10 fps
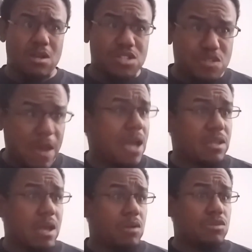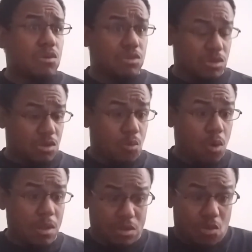SmackDown, the
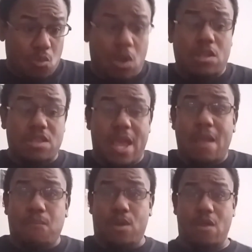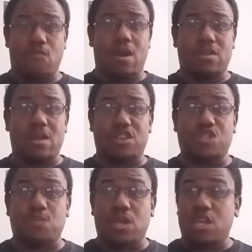one name brand right now
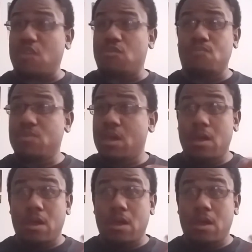that's been given